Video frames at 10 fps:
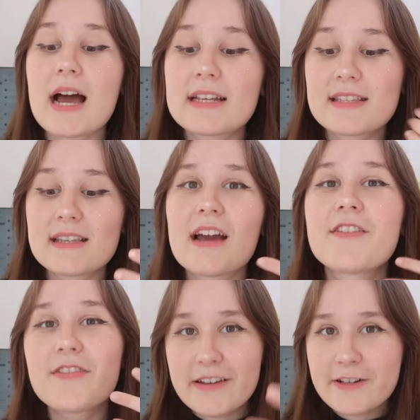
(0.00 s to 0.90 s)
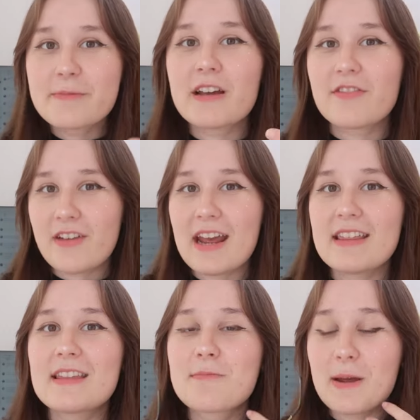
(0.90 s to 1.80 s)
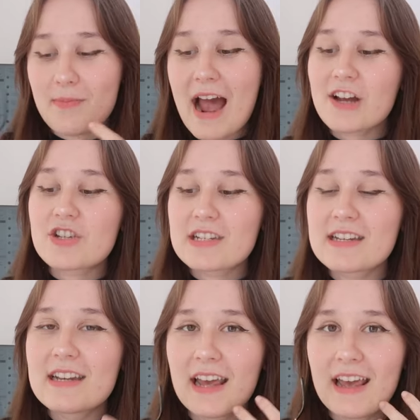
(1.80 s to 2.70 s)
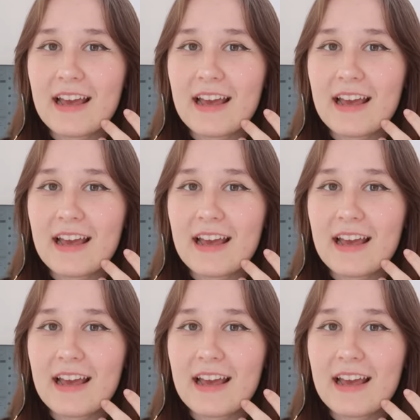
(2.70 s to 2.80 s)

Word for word: I, I feel my faith and my passion